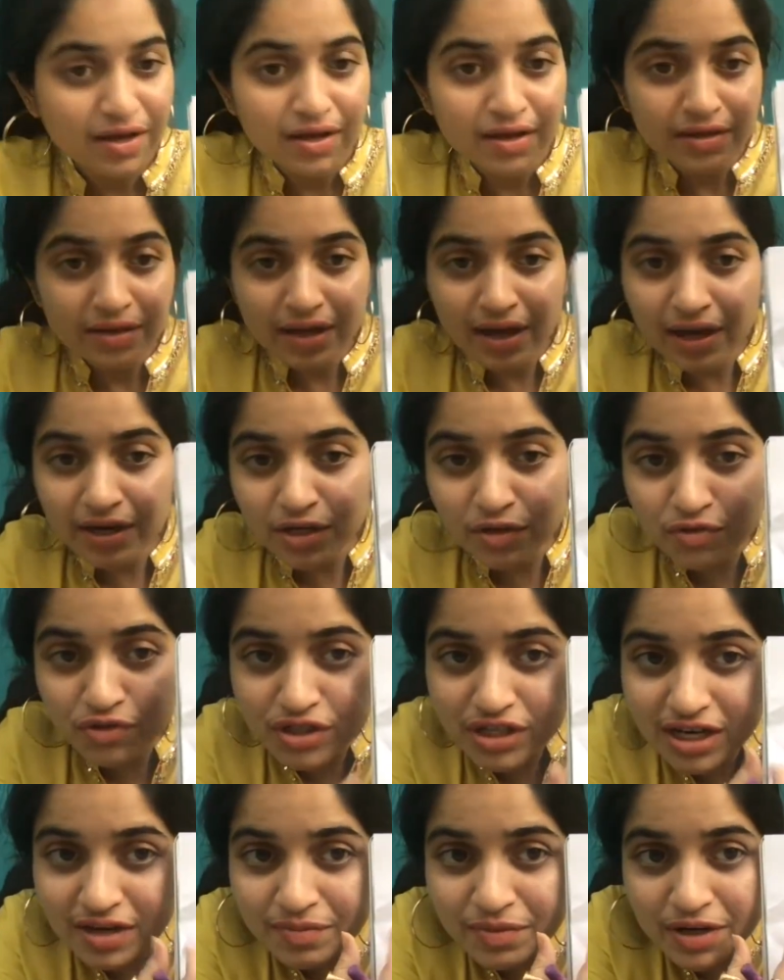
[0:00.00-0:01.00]
Can you
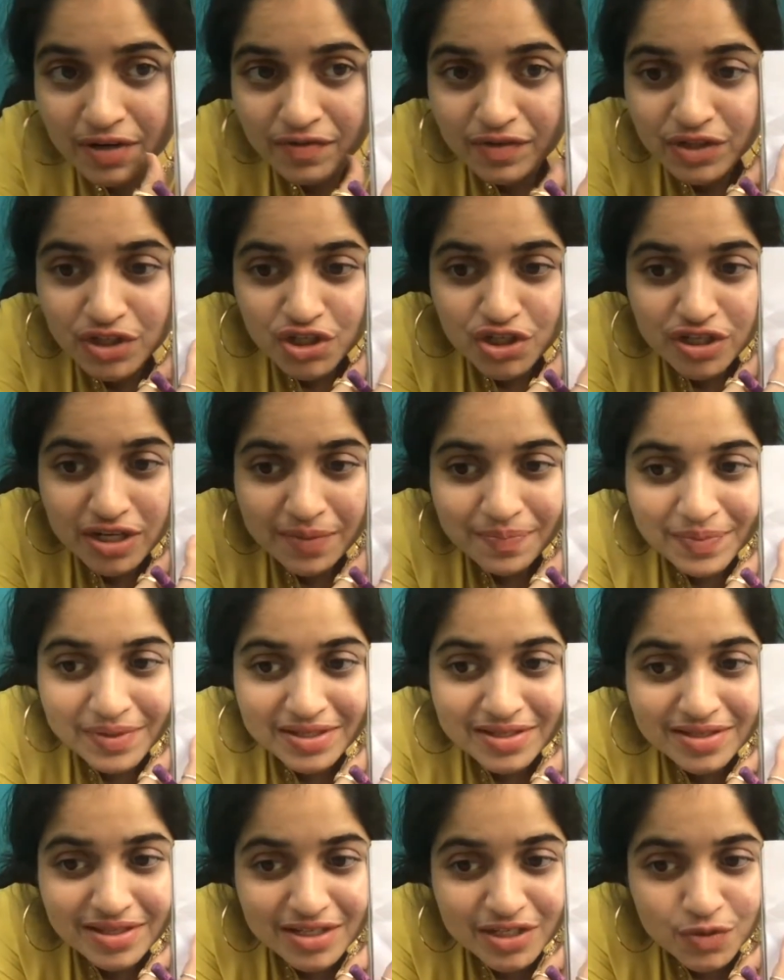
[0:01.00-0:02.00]
tell me which shape is
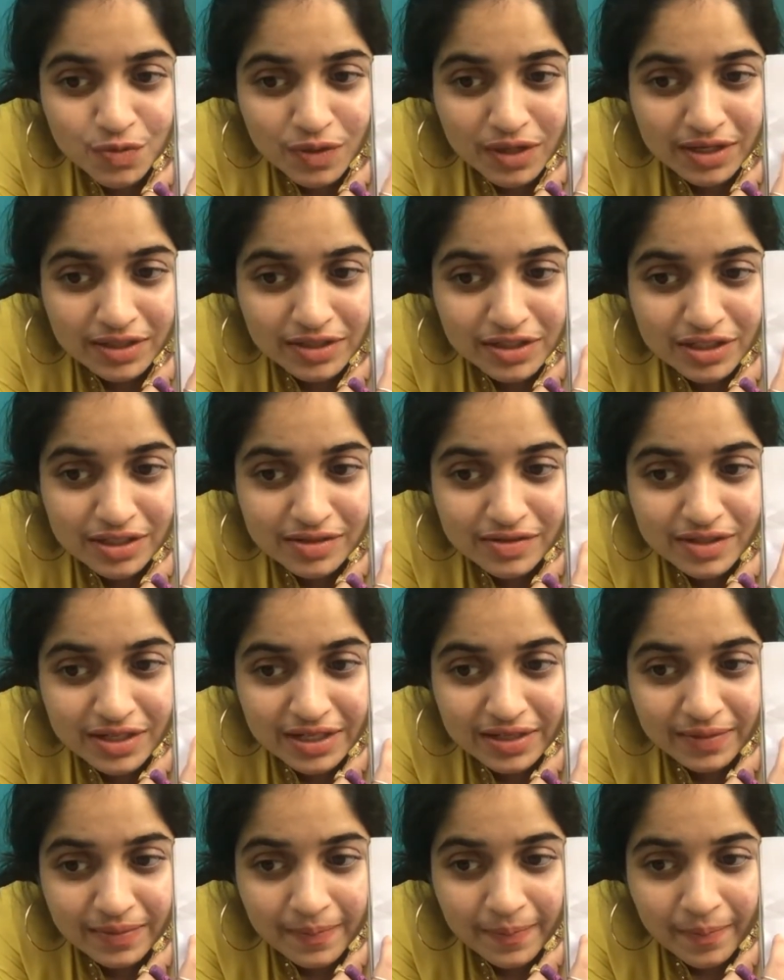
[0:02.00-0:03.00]
this one,
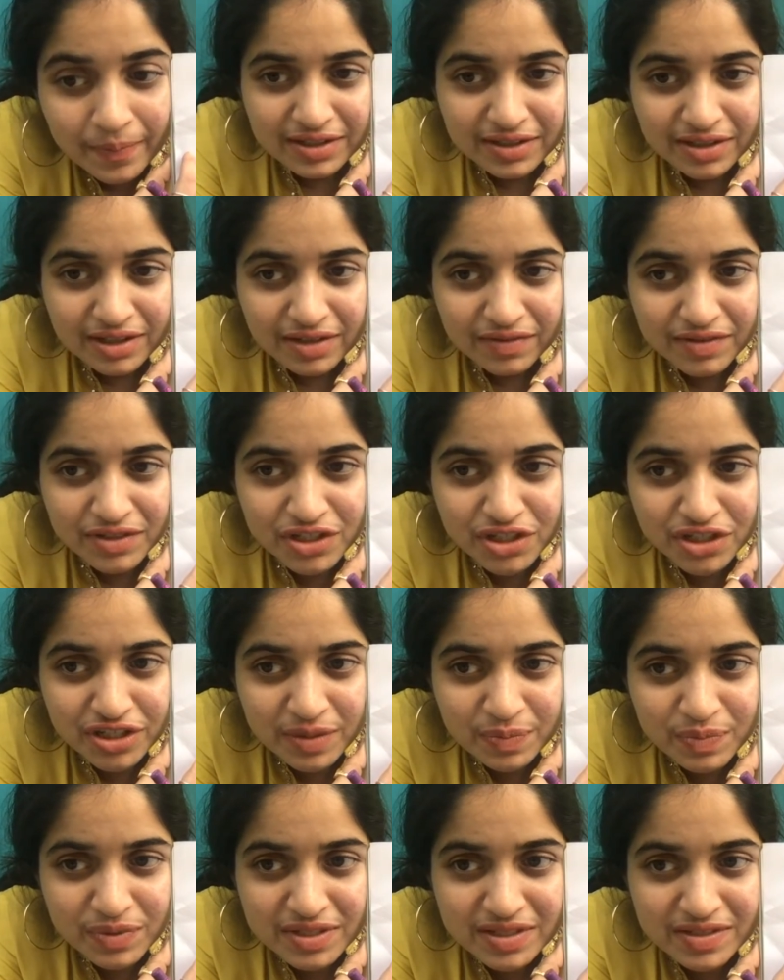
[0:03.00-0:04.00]
children? Which
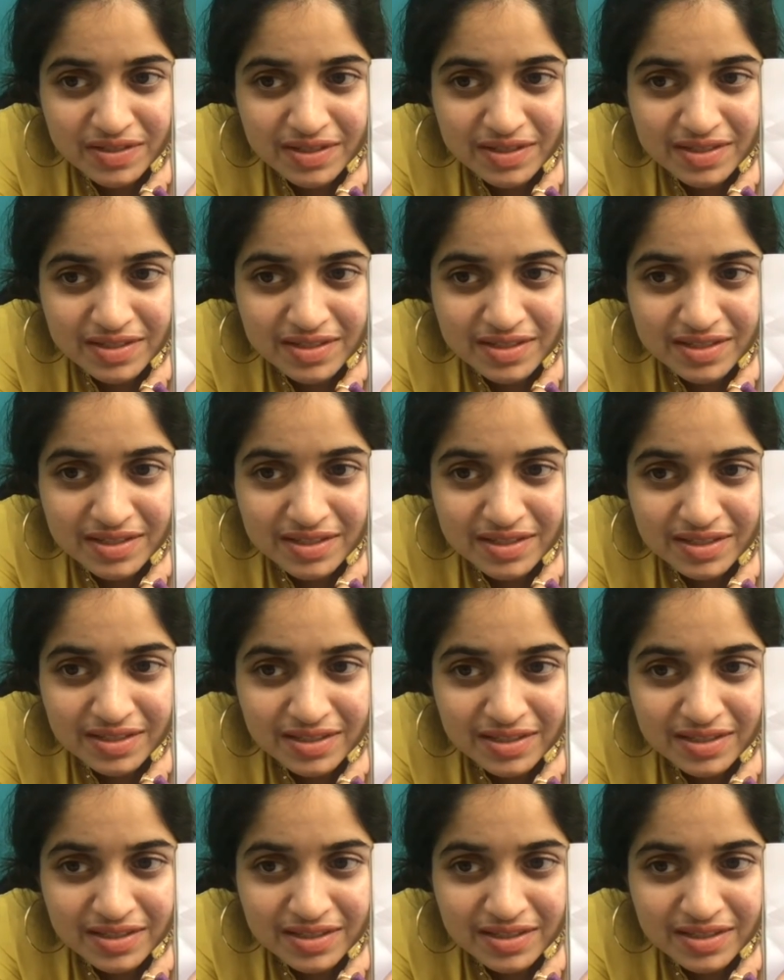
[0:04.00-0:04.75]
shape is this?